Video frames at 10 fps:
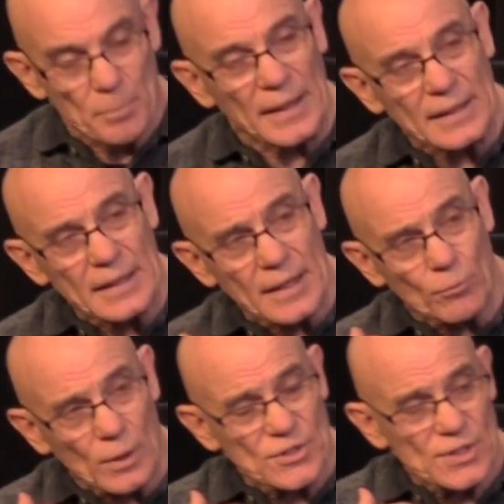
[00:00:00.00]
But
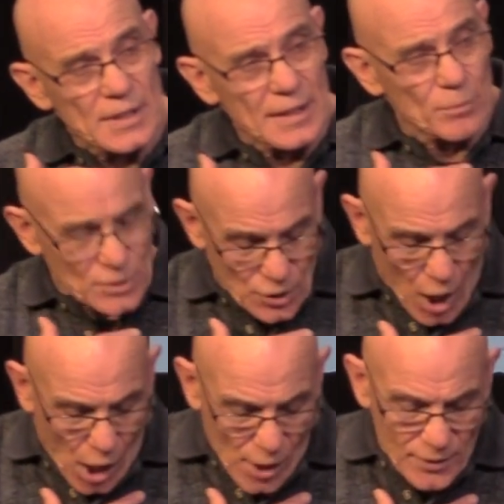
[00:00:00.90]
it was, it was
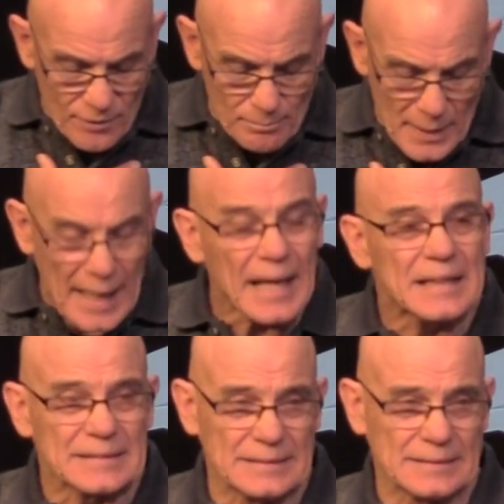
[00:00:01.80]
the heart of man